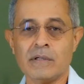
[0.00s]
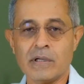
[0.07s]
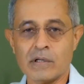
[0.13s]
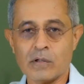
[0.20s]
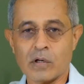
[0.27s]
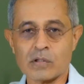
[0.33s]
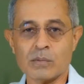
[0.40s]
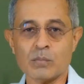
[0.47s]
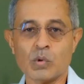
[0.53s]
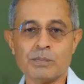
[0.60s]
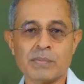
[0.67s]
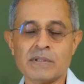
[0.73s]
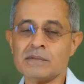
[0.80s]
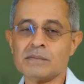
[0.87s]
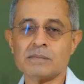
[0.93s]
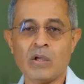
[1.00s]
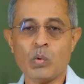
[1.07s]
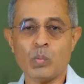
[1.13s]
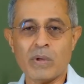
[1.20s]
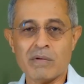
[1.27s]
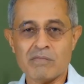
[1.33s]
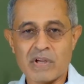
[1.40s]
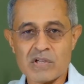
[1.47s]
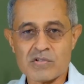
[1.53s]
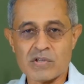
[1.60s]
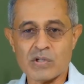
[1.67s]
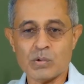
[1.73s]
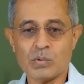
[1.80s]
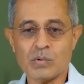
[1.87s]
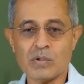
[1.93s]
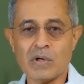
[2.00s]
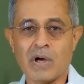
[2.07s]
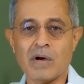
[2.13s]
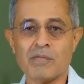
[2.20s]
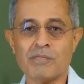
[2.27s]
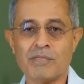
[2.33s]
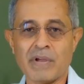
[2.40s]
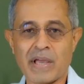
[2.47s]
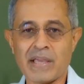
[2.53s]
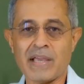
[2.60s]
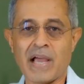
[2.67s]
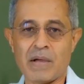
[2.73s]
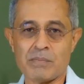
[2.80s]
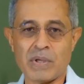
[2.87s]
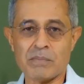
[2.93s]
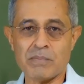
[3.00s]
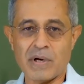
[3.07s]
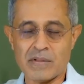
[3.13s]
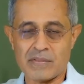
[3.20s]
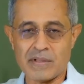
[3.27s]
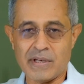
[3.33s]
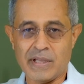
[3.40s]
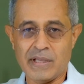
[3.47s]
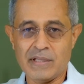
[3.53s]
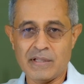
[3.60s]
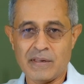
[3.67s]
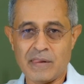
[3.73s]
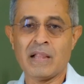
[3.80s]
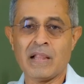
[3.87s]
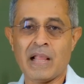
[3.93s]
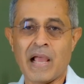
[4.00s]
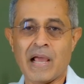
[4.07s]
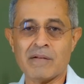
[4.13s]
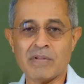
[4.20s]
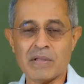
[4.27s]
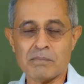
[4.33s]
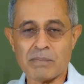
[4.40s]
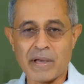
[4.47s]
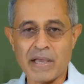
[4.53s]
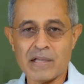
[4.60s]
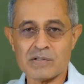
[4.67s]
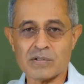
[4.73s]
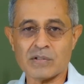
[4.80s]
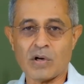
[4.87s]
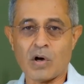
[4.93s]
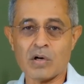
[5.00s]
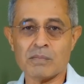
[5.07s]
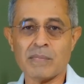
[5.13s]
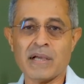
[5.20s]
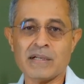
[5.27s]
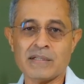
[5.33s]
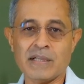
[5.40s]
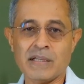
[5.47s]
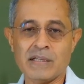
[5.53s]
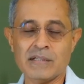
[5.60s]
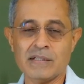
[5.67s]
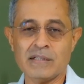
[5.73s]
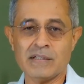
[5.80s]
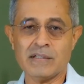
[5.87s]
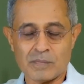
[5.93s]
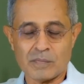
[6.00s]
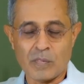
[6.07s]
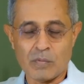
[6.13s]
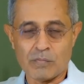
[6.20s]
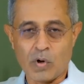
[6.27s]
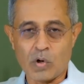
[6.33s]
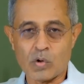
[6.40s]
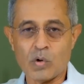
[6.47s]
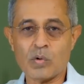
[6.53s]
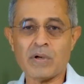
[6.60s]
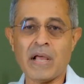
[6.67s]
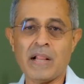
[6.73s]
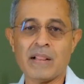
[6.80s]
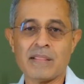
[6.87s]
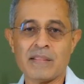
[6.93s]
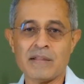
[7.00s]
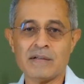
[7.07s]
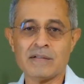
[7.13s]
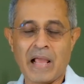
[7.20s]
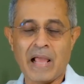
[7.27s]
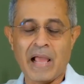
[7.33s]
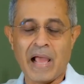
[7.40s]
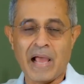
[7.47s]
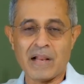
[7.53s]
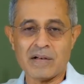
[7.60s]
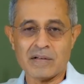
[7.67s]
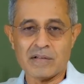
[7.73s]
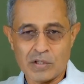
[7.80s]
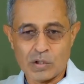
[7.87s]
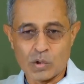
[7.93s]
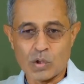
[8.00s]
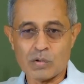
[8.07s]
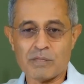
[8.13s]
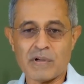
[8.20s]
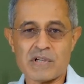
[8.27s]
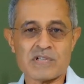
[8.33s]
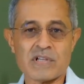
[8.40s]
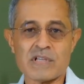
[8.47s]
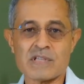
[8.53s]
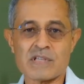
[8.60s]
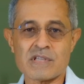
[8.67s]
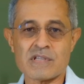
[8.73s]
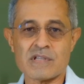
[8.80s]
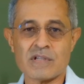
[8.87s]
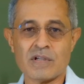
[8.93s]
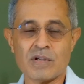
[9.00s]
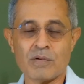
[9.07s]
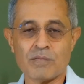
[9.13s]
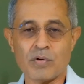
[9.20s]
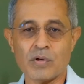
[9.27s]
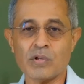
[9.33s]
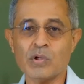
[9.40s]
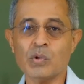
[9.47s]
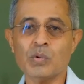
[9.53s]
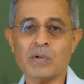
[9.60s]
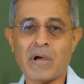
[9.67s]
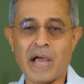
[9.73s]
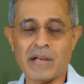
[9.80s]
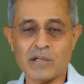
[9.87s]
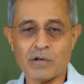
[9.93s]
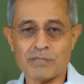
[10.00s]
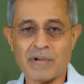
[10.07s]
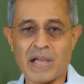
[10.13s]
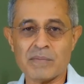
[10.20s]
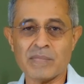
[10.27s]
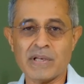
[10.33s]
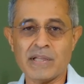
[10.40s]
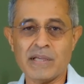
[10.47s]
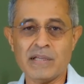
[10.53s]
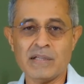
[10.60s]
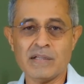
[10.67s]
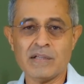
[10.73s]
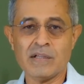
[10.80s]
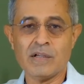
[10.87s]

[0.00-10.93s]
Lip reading: Dear Dr. Moopen, we wish you a very happy birthday, and we pray to the Almighty for good health and good wishes for you and your family.